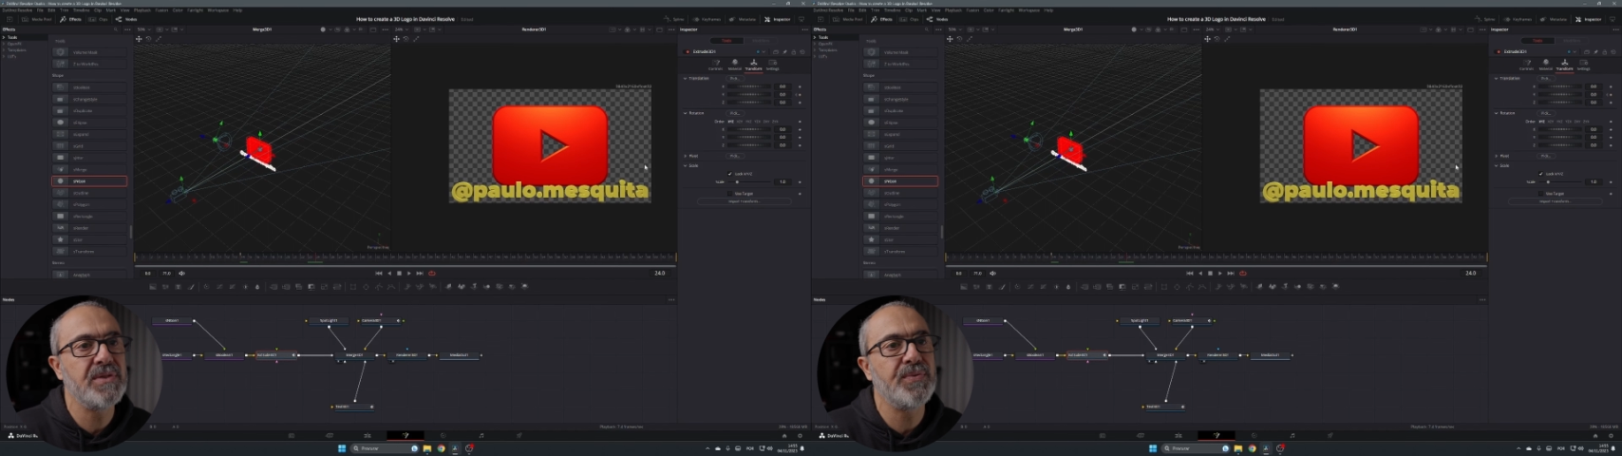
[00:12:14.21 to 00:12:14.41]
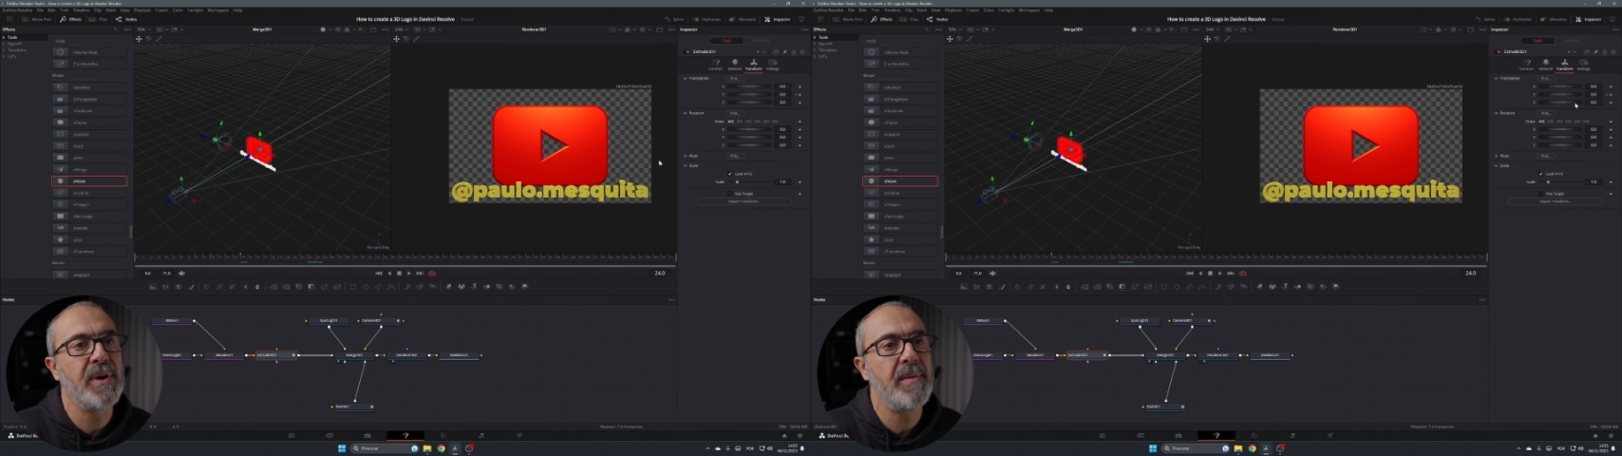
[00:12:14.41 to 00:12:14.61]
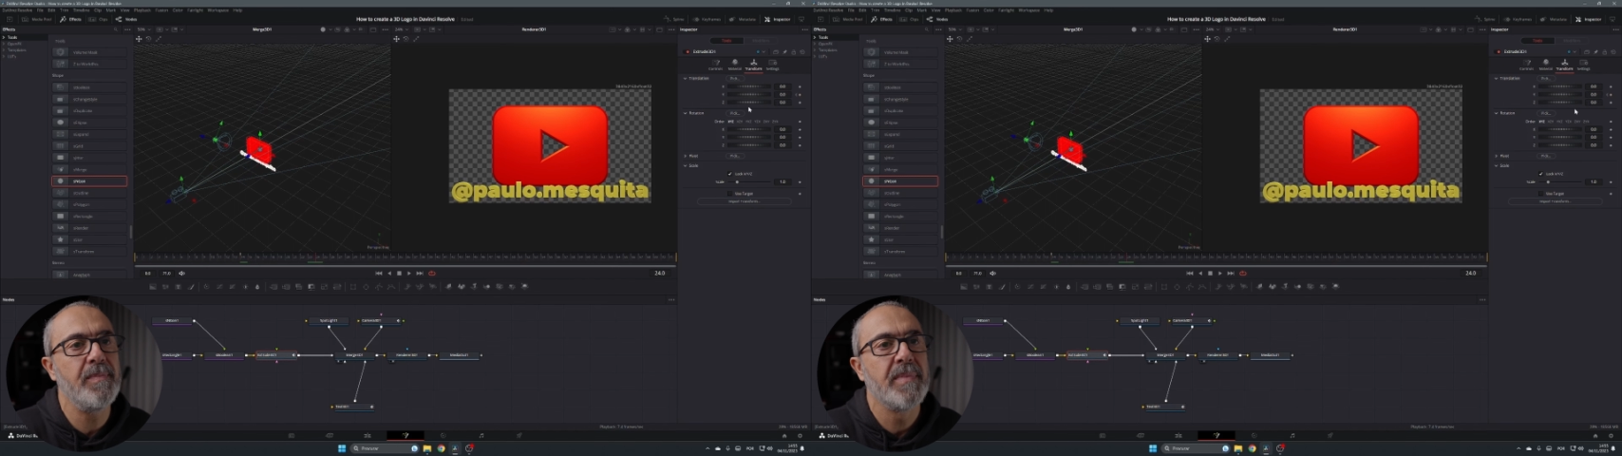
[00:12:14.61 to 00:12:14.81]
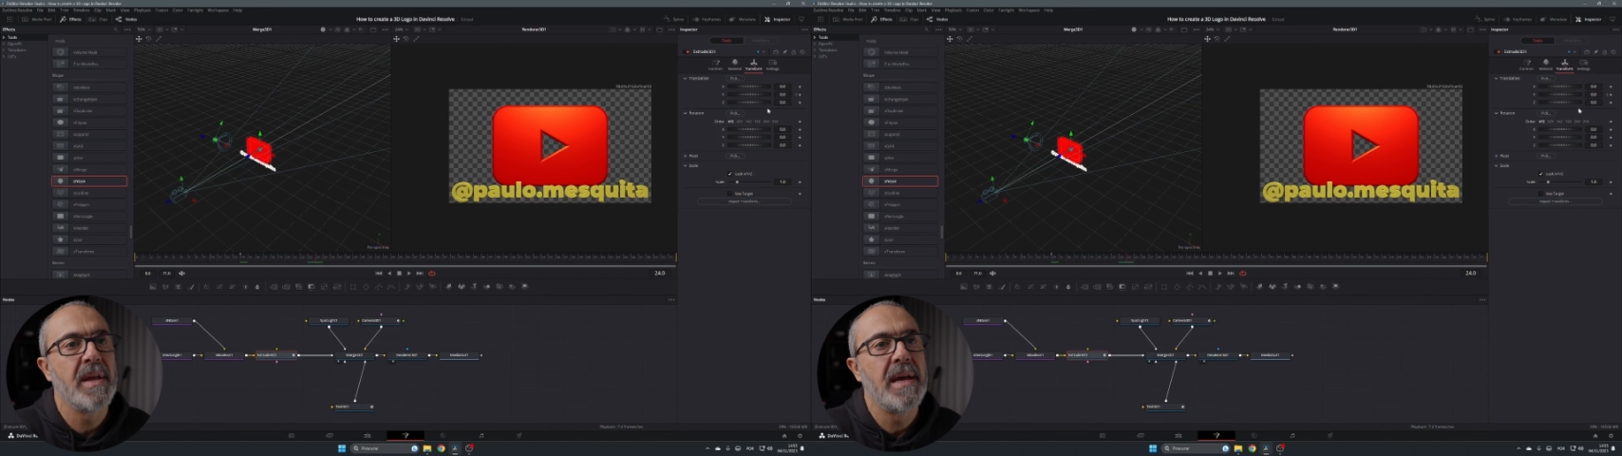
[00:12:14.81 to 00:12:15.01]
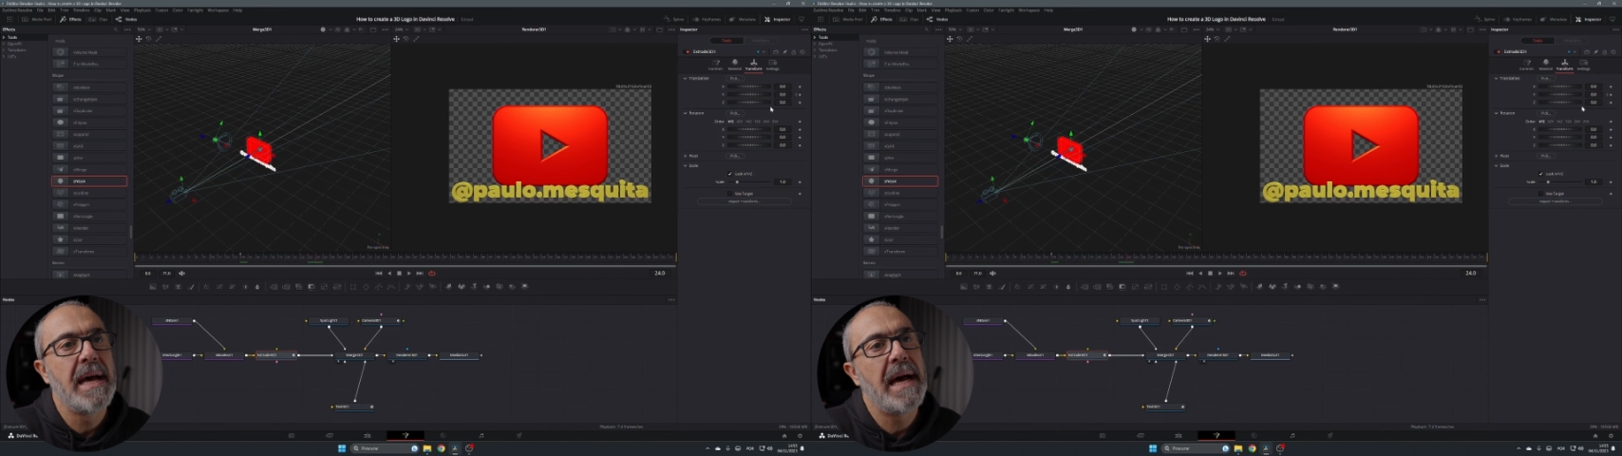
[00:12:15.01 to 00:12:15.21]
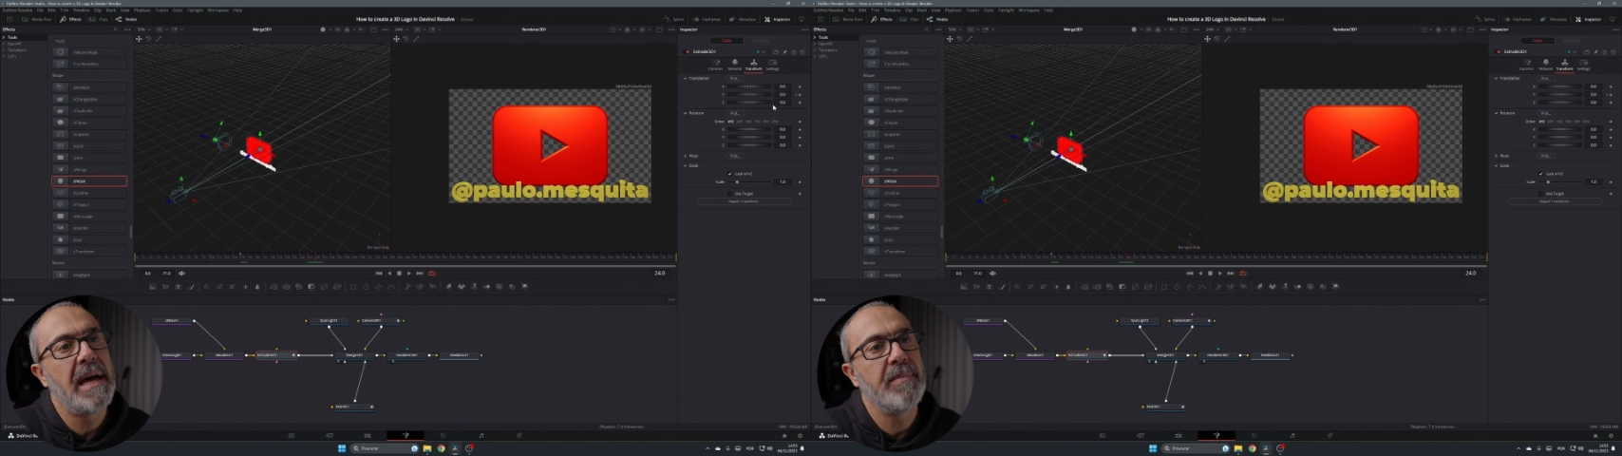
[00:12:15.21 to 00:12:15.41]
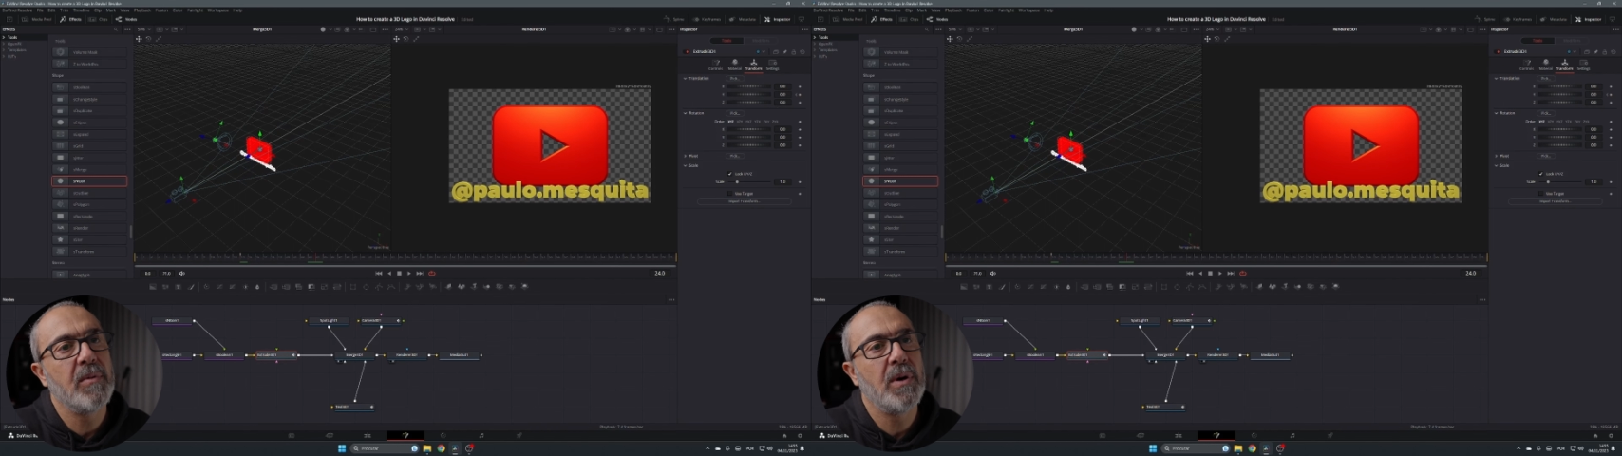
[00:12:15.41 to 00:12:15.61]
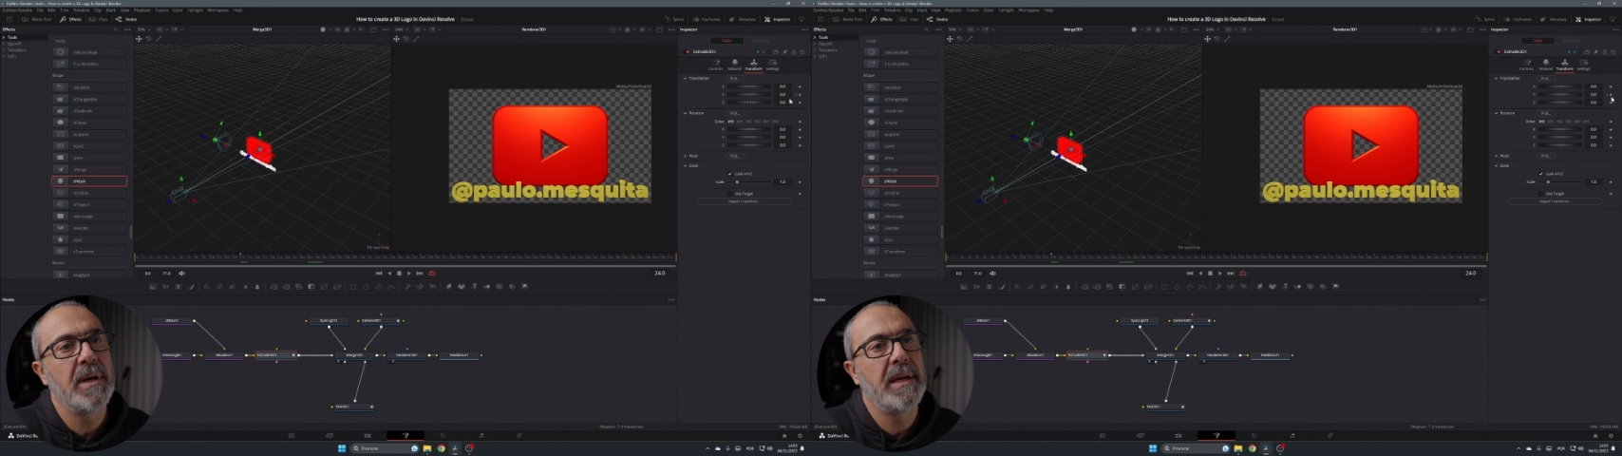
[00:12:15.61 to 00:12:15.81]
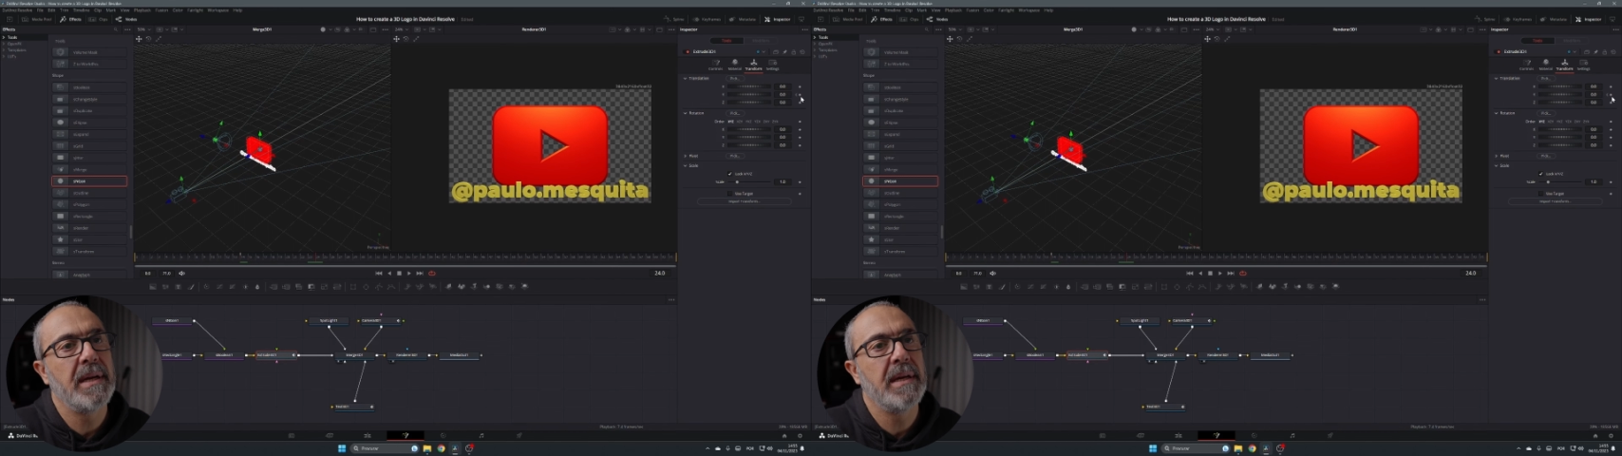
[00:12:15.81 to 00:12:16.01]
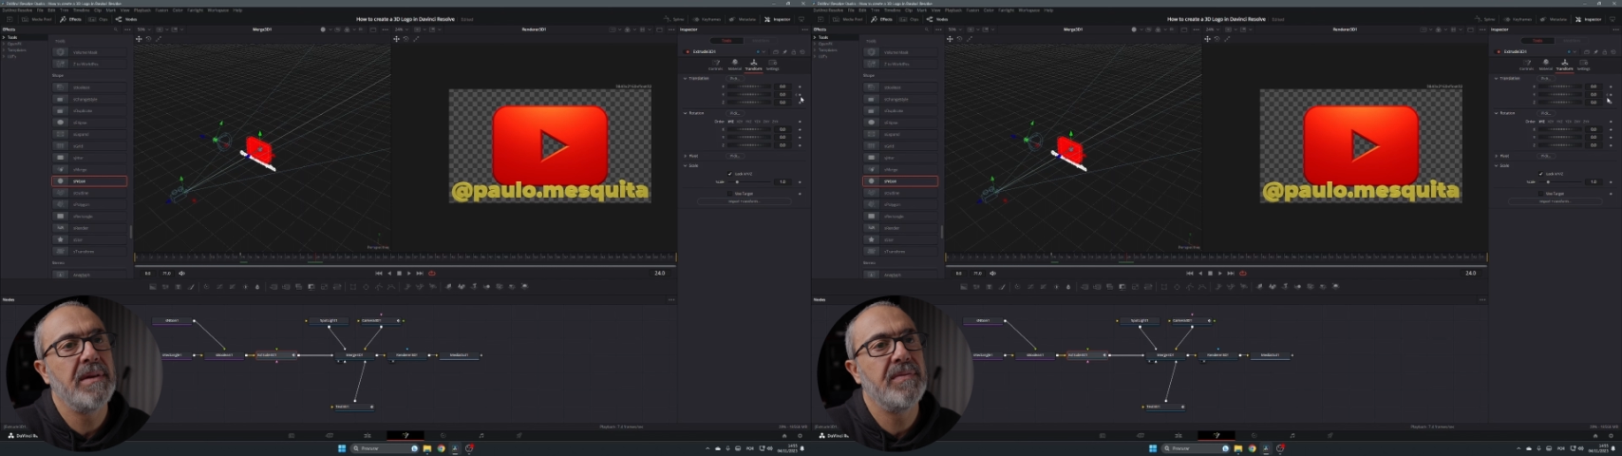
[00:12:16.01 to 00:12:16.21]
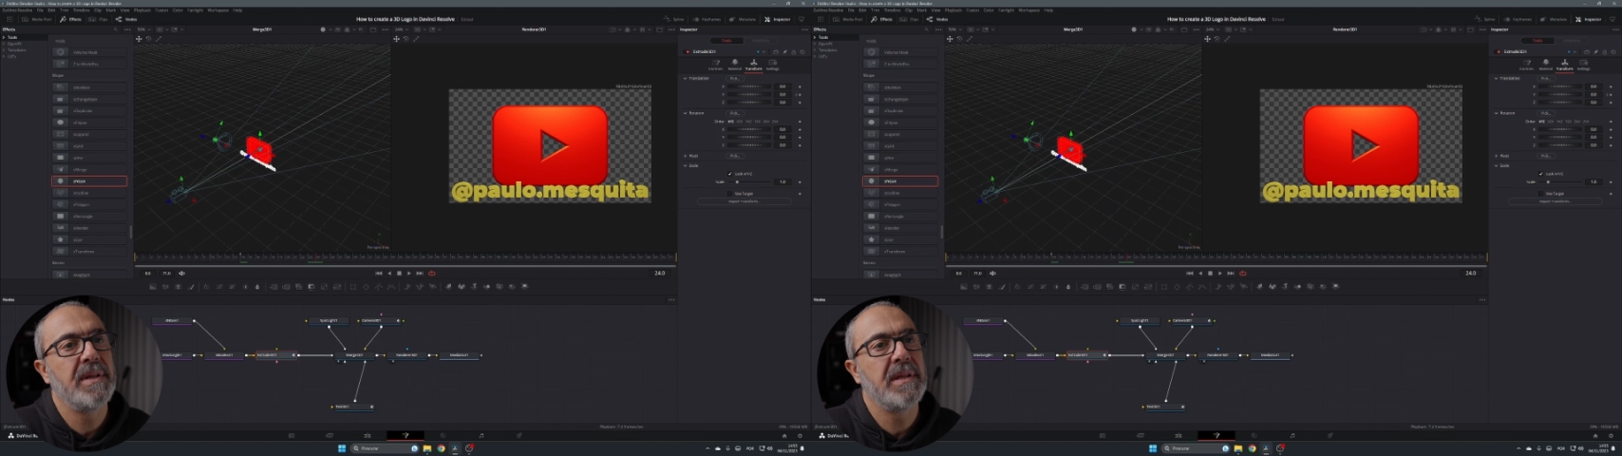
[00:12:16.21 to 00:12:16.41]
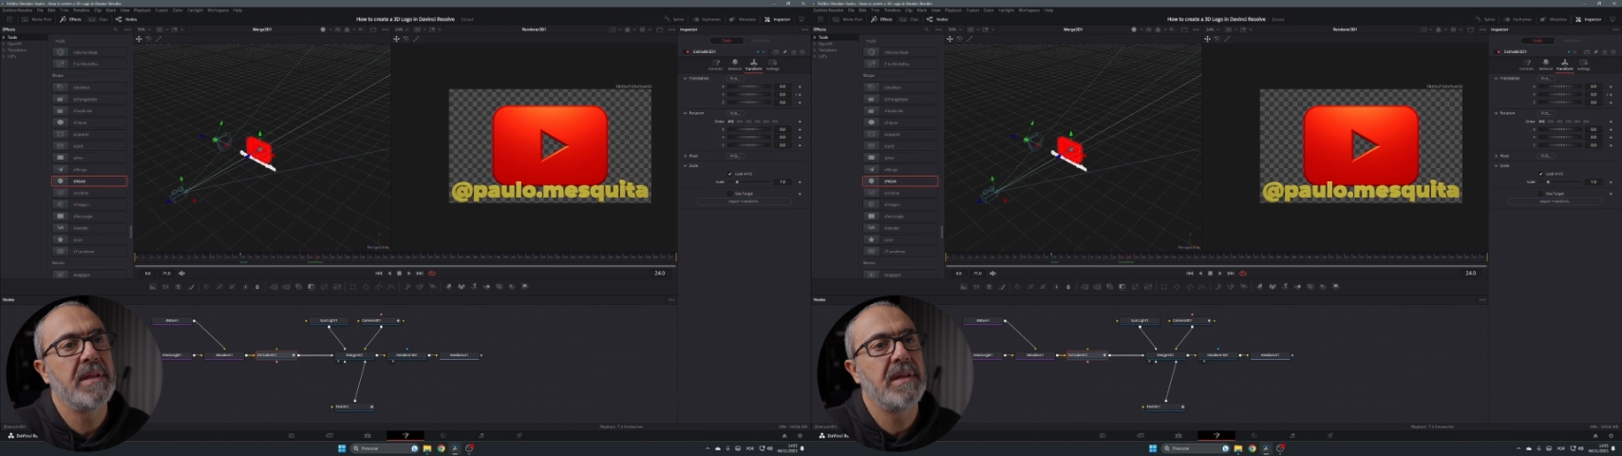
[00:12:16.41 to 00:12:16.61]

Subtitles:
frame, I'm gonna give it